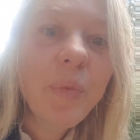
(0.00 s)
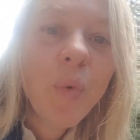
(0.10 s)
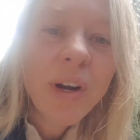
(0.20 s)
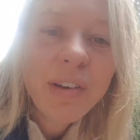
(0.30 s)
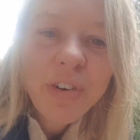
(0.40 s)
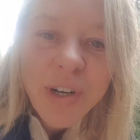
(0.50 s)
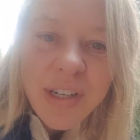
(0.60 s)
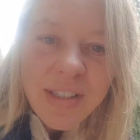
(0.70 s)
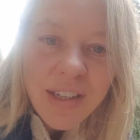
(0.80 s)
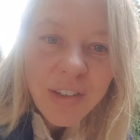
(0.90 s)
whatever
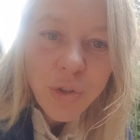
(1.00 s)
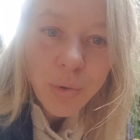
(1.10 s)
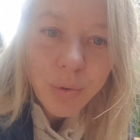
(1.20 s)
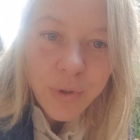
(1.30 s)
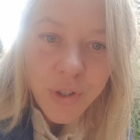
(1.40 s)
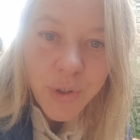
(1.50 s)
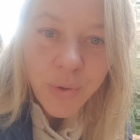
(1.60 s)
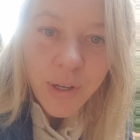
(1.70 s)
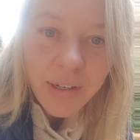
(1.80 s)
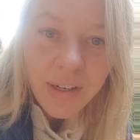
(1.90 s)
it is that draws
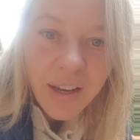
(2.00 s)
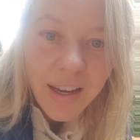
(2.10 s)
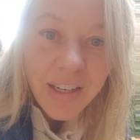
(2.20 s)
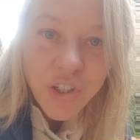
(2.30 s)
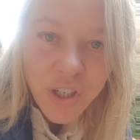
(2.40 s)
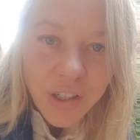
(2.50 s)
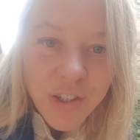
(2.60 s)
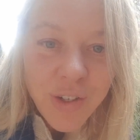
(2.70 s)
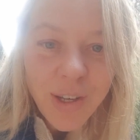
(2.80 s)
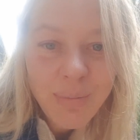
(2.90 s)
you, that
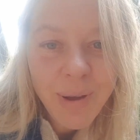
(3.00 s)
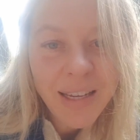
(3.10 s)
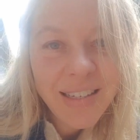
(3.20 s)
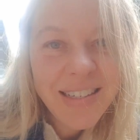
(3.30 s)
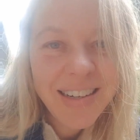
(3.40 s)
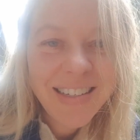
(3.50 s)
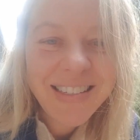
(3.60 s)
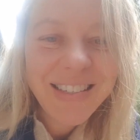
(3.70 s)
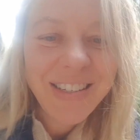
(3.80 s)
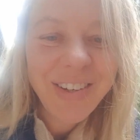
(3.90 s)
enchants you, that
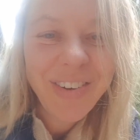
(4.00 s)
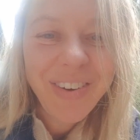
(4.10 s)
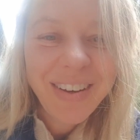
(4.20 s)
magnetizes you.